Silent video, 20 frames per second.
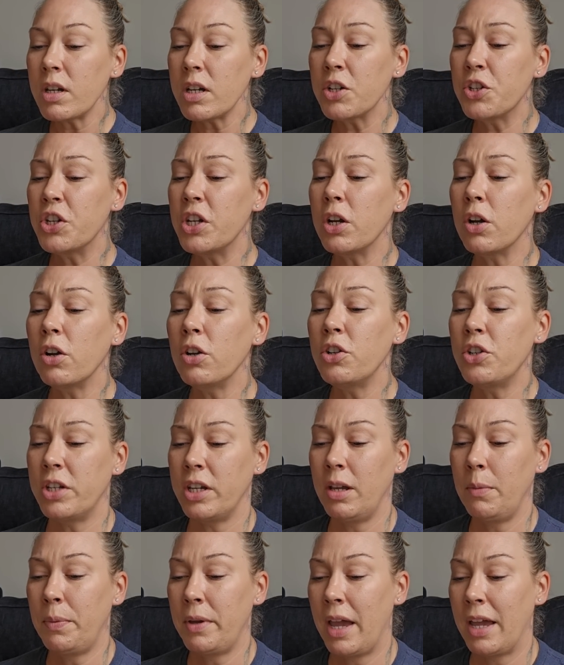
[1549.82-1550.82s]
She urged
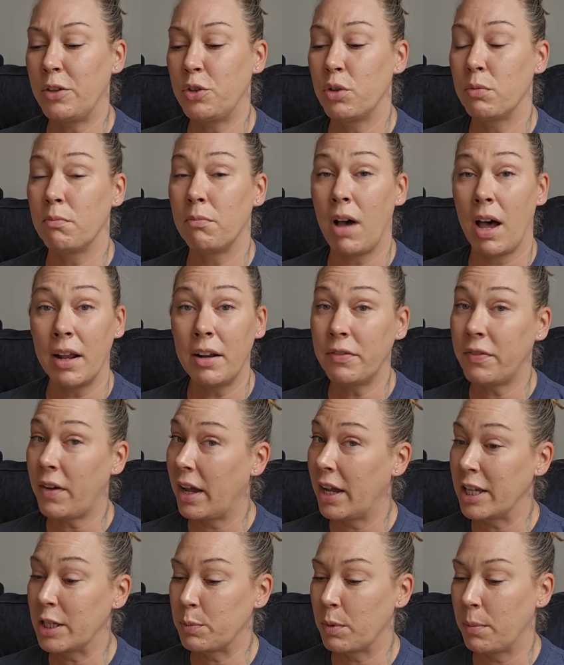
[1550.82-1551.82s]
EPA to
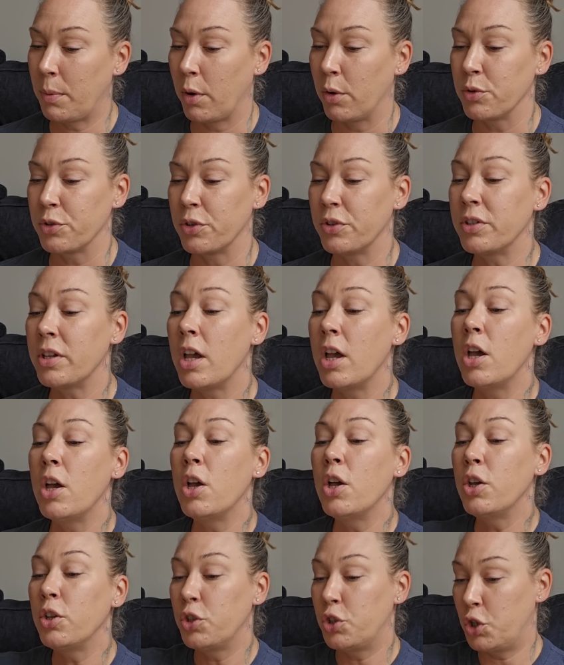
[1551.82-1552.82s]
modify its proposals
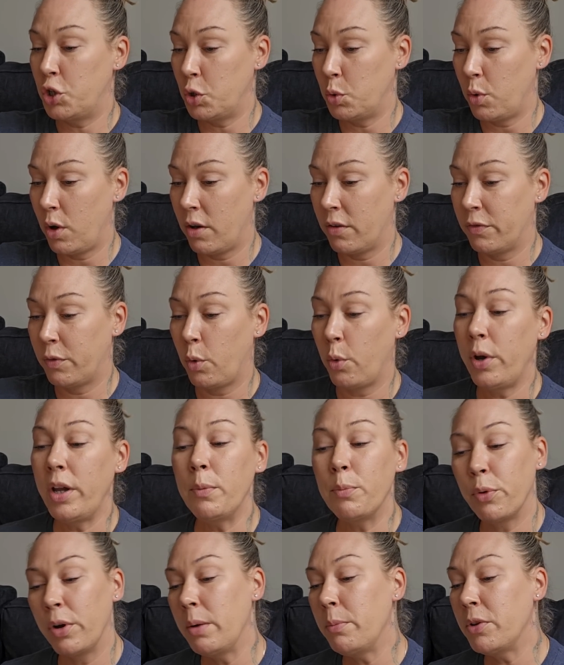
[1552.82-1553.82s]
to
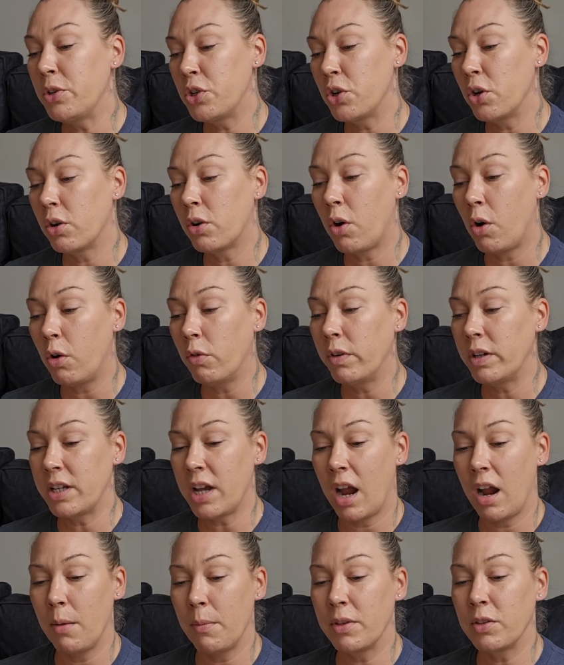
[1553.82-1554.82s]
avoid premature coal
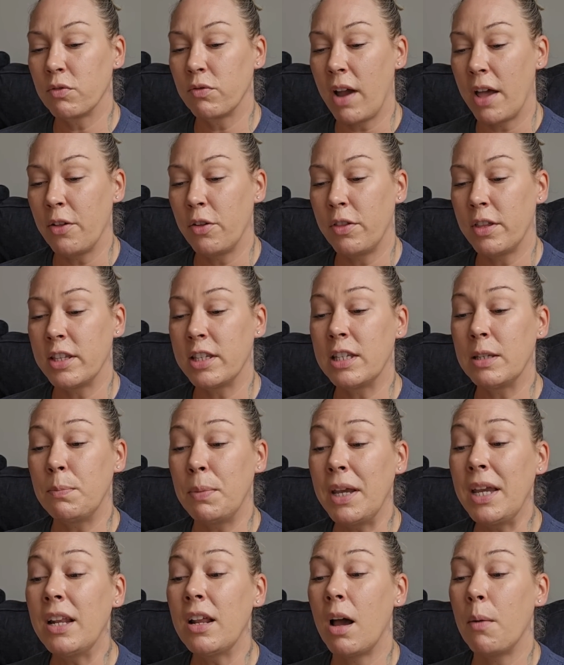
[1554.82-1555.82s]
retirements rather than
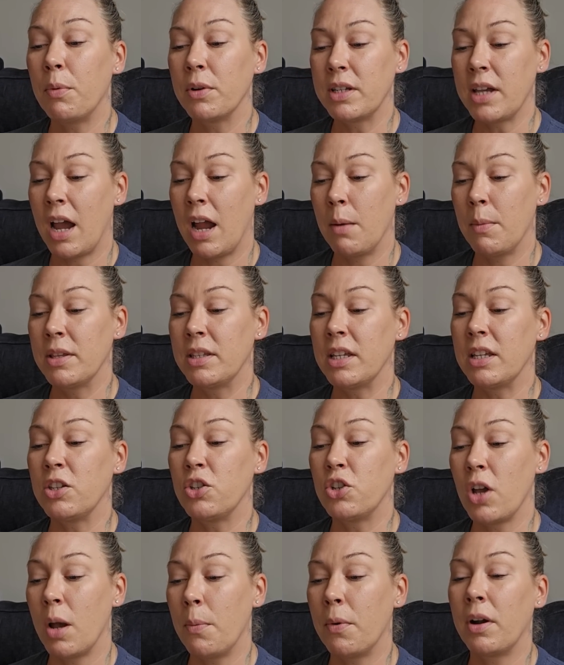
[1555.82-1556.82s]
speed up retirements and
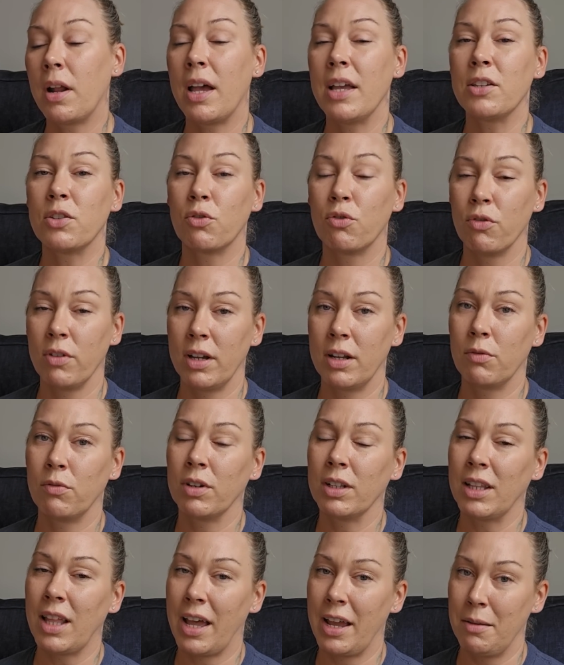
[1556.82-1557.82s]
jeopardize grid
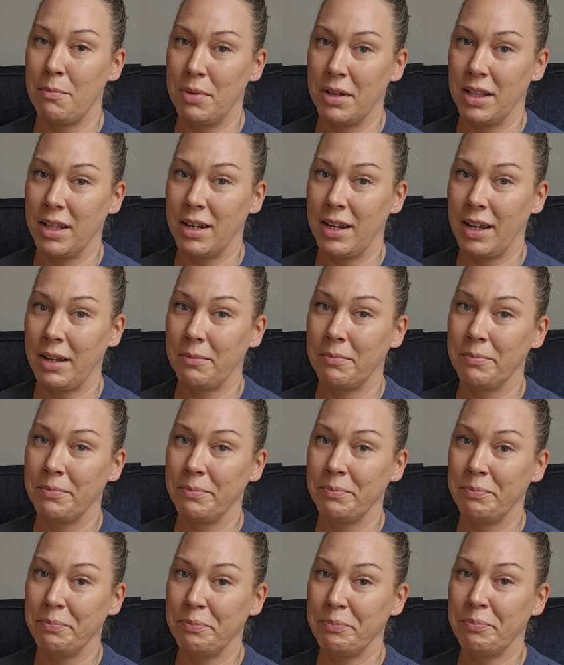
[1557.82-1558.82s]
reliability.
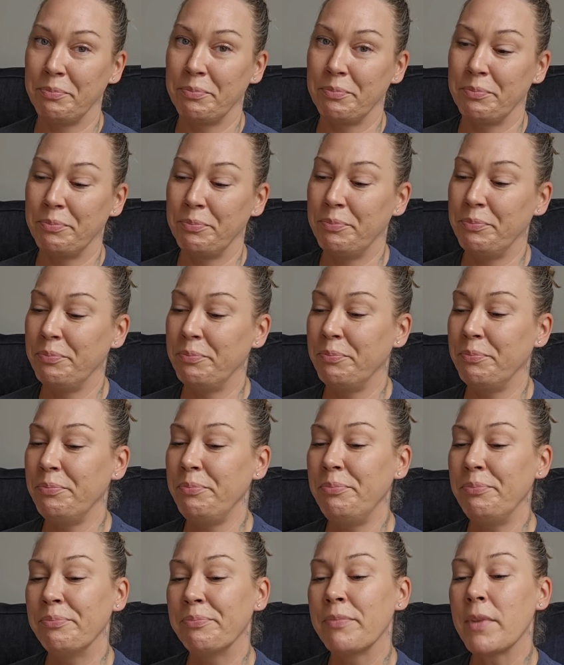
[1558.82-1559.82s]

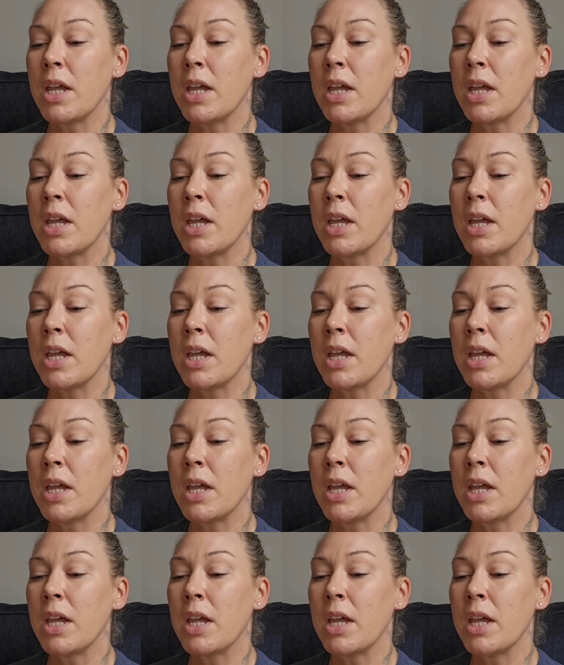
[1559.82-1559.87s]
Mm-hmm.